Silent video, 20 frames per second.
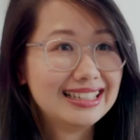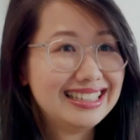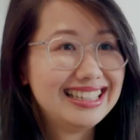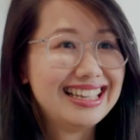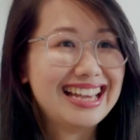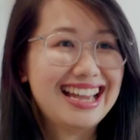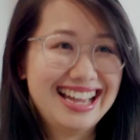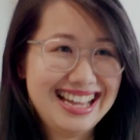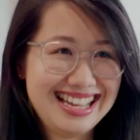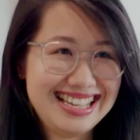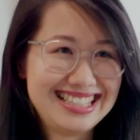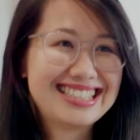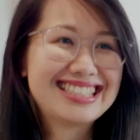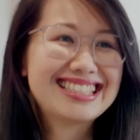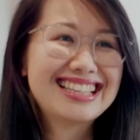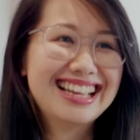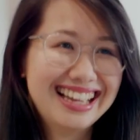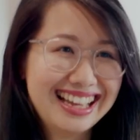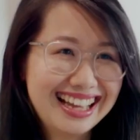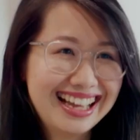But in
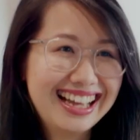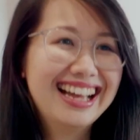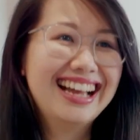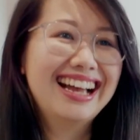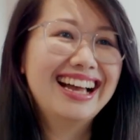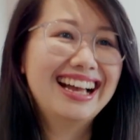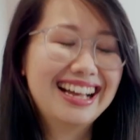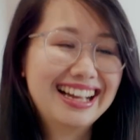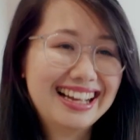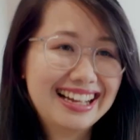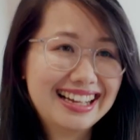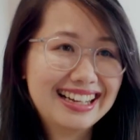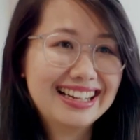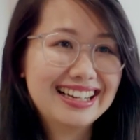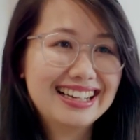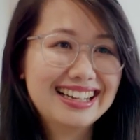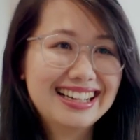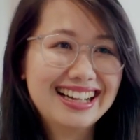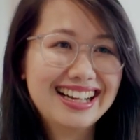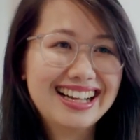order to make an
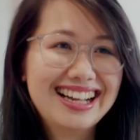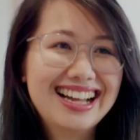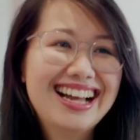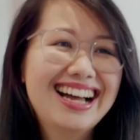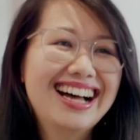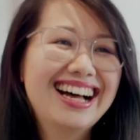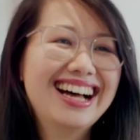impact,